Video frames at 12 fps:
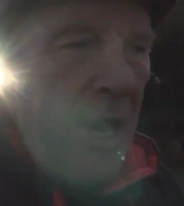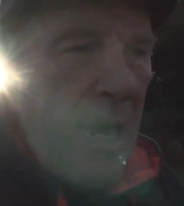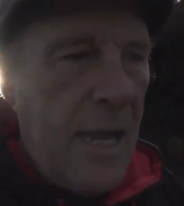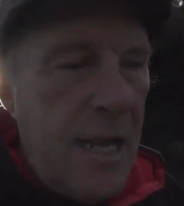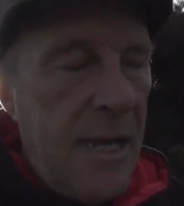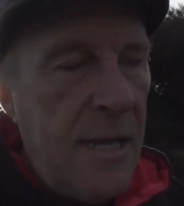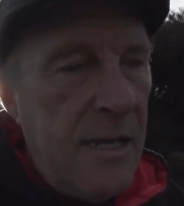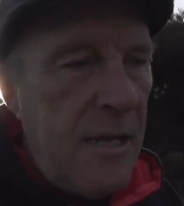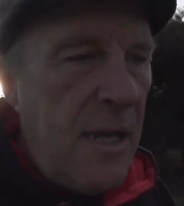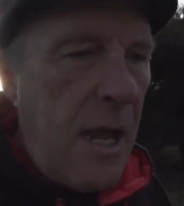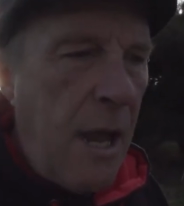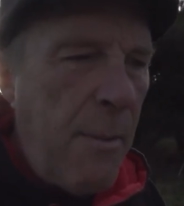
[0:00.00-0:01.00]
I
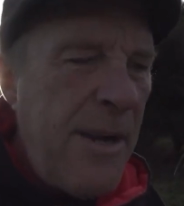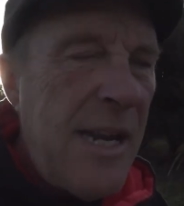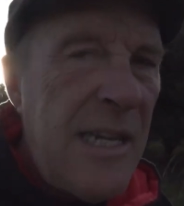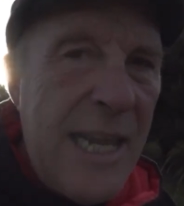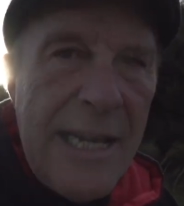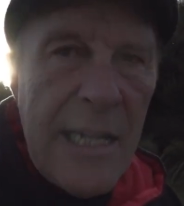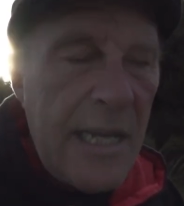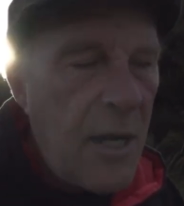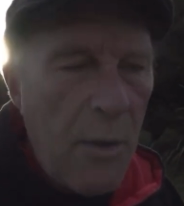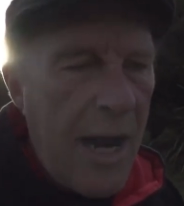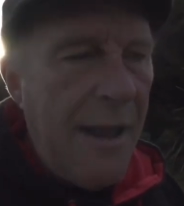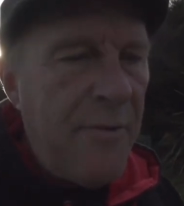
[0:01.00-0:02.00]
mean, legally I
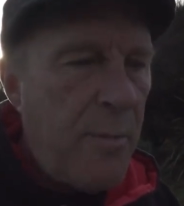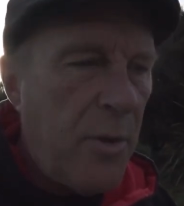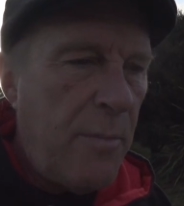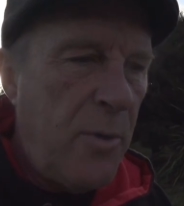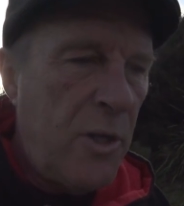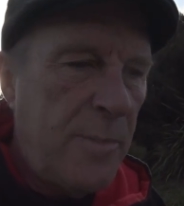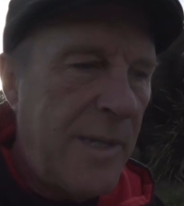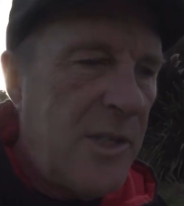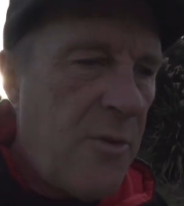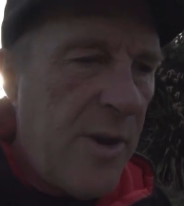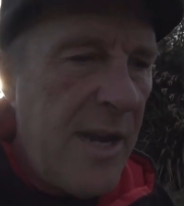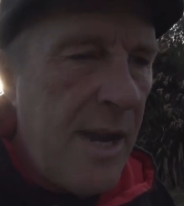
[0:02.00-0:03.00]
don't have to put a perspex
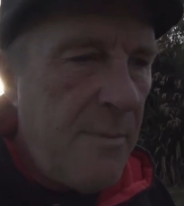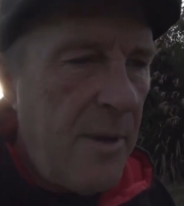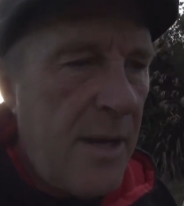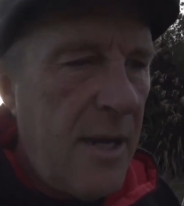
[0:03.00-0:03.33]
screen up.